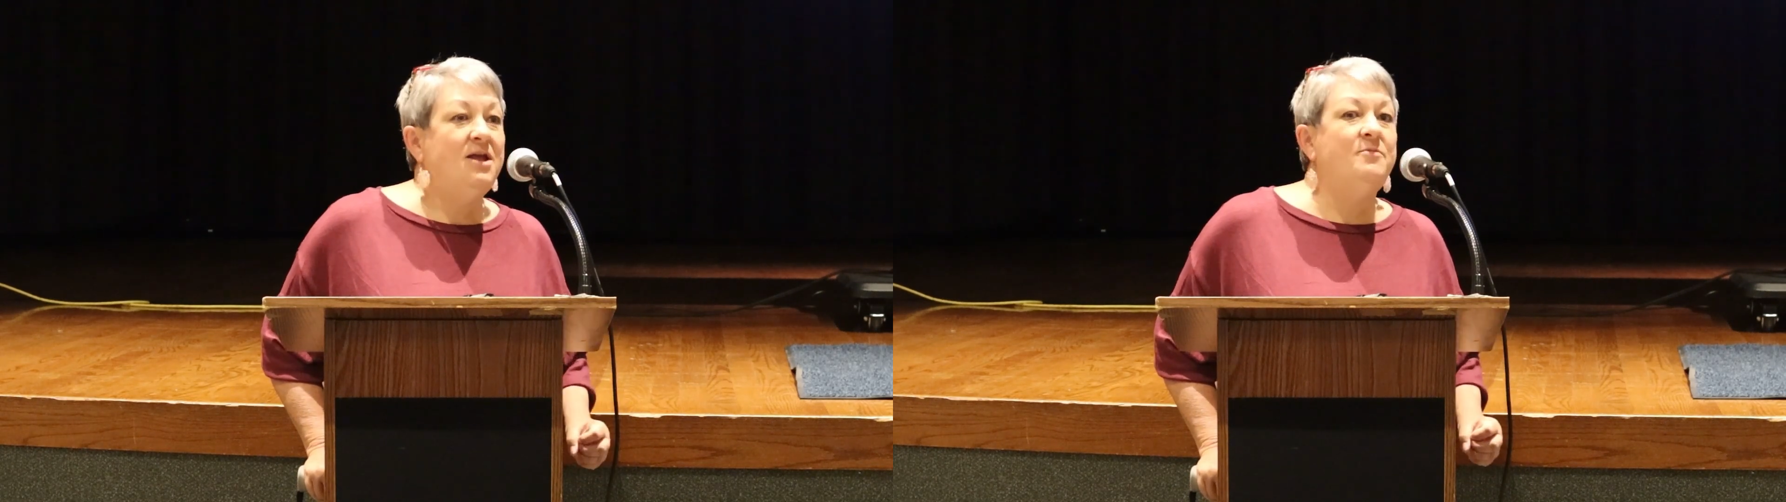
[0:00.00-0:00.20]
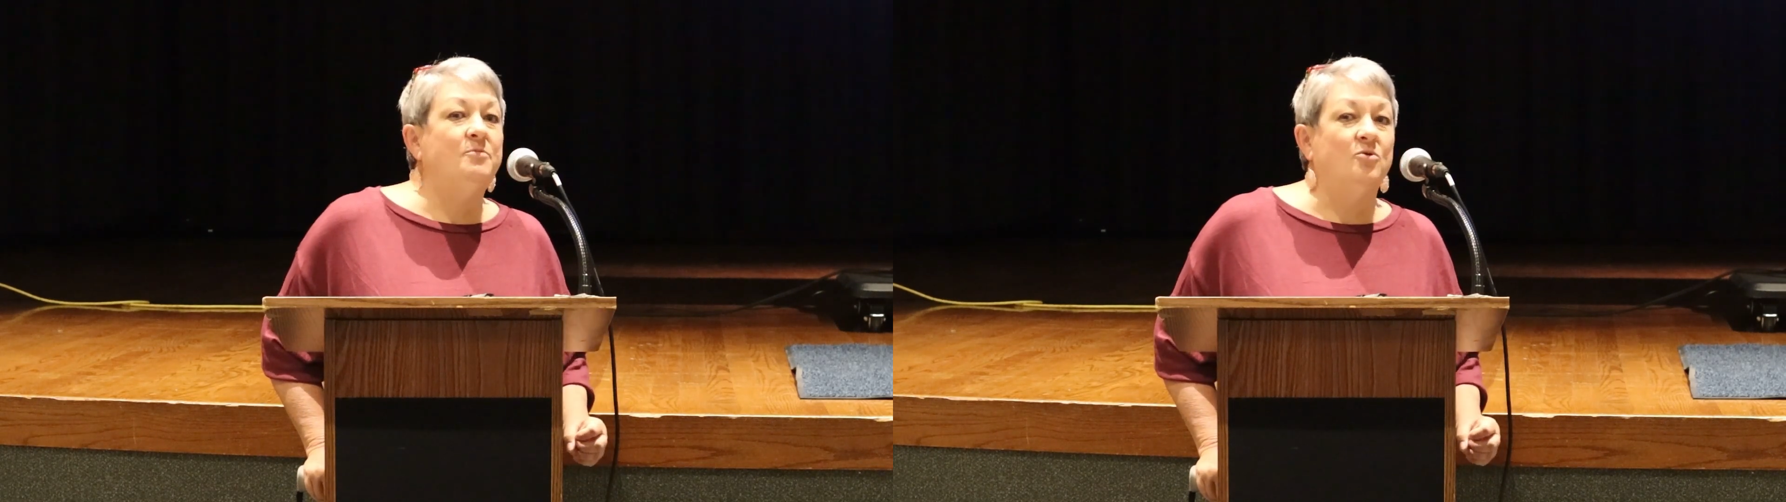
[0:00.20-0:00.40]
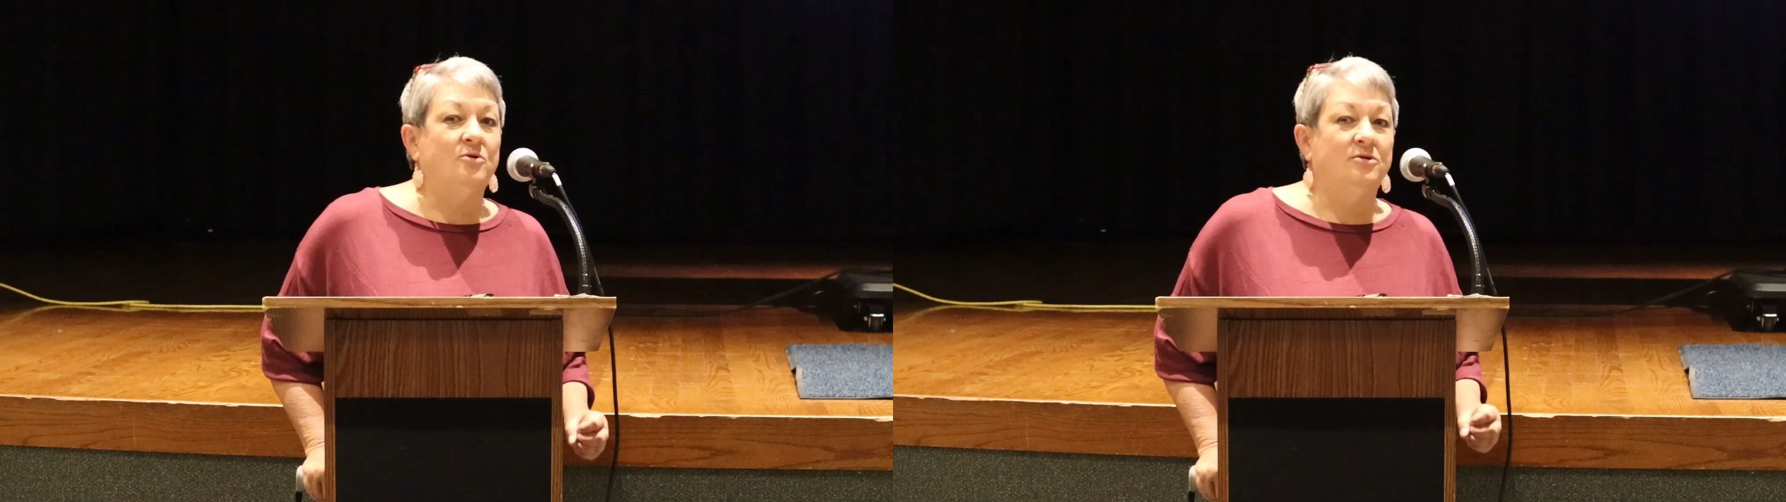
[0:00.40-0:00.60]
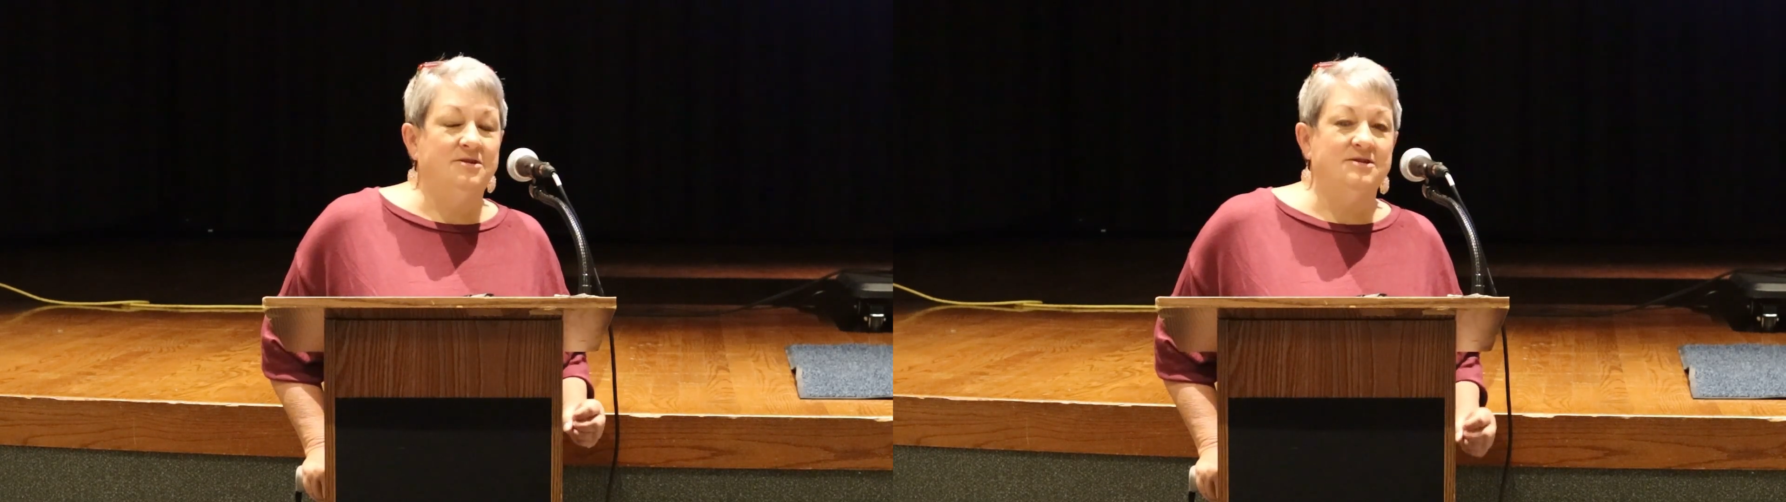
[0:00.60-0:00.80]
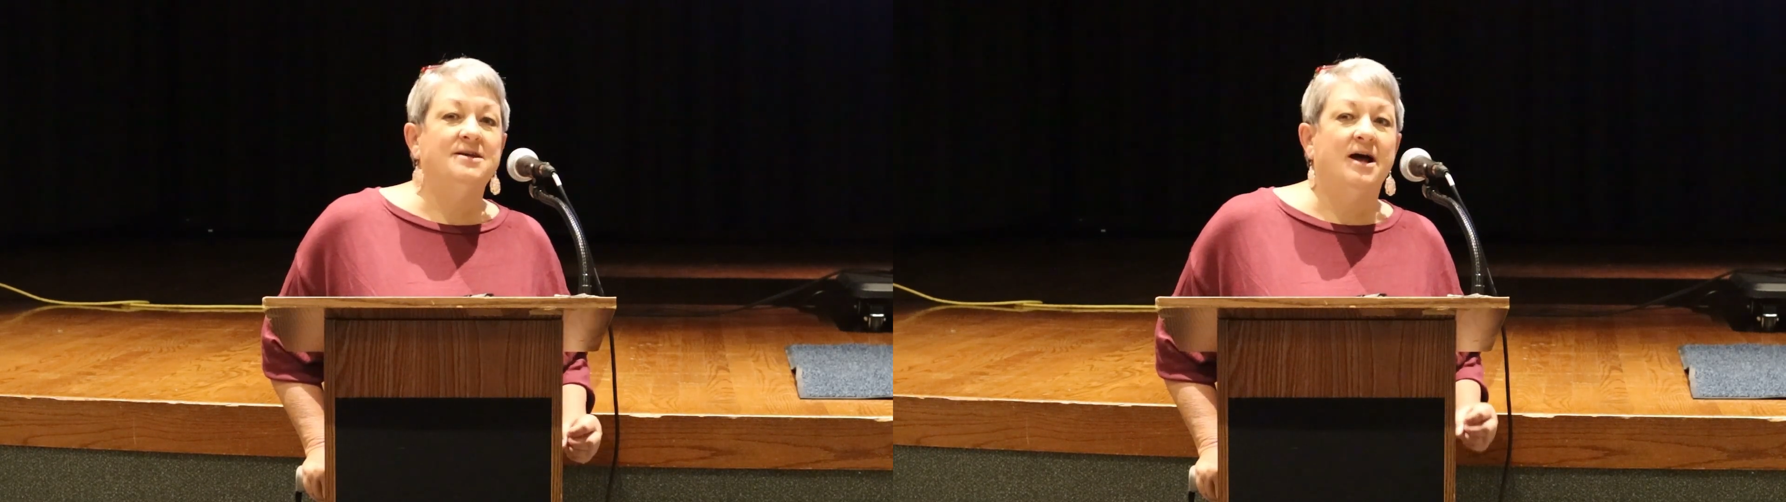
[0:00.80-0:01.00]
people
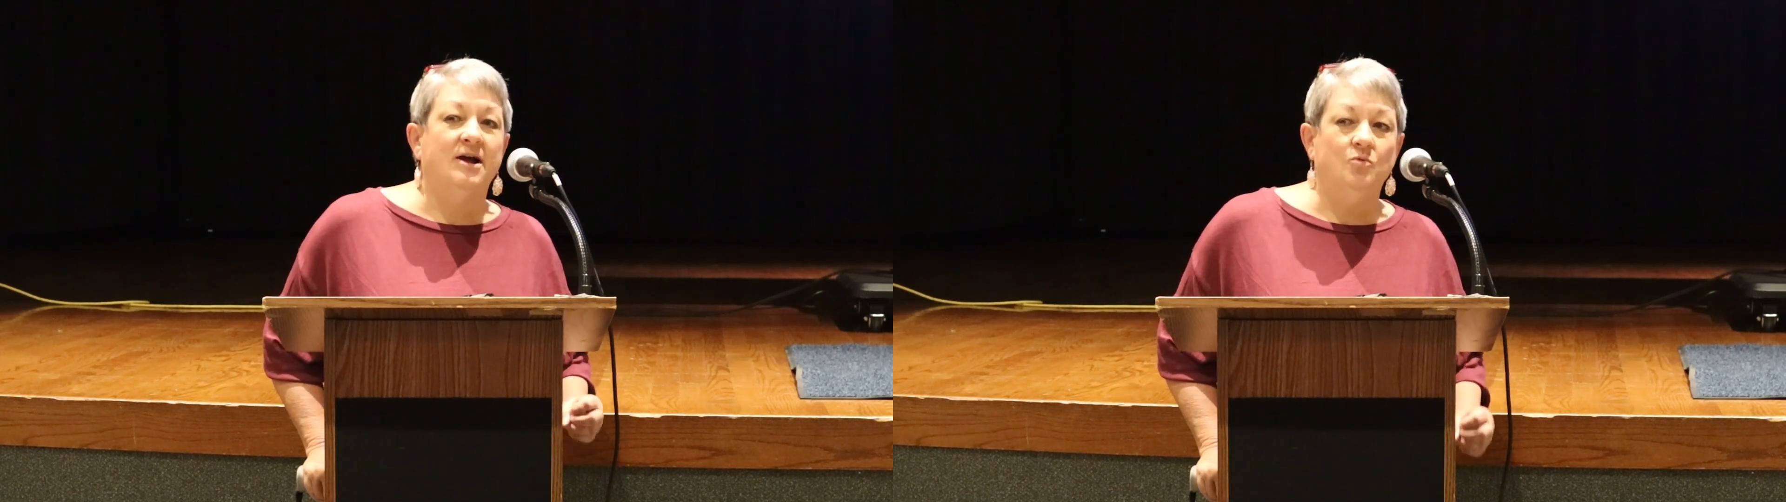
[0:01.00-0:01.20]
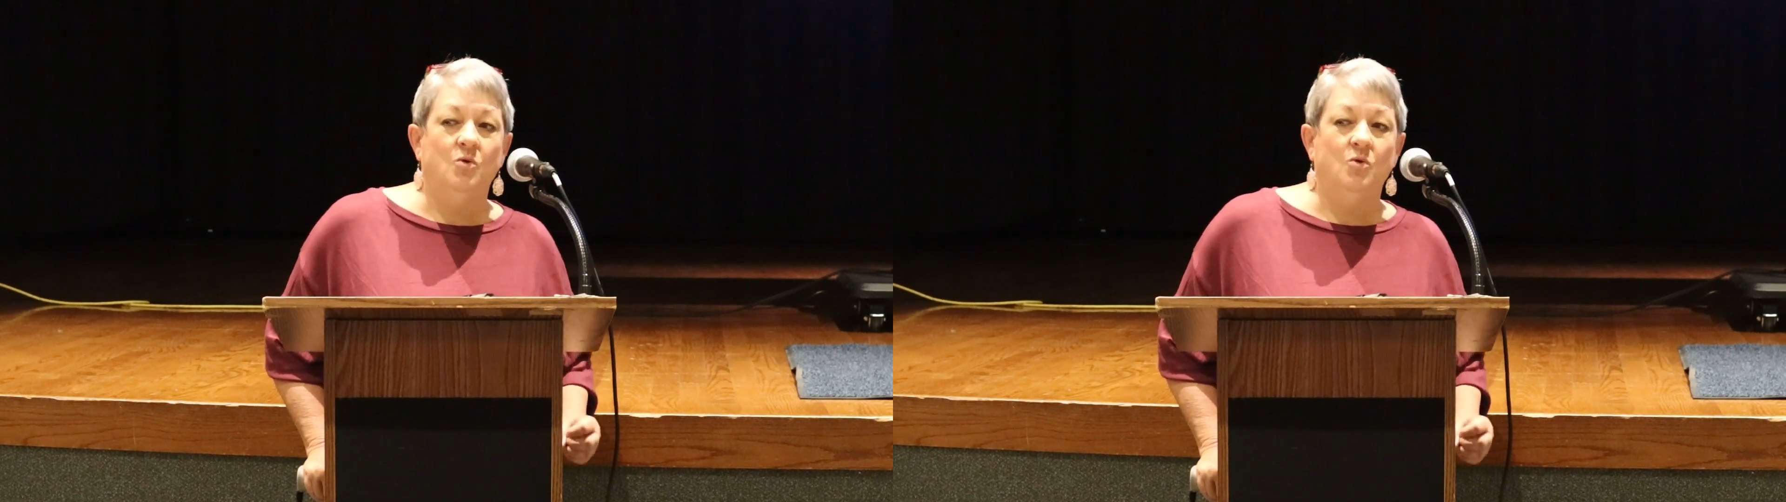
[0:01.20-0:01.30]
decide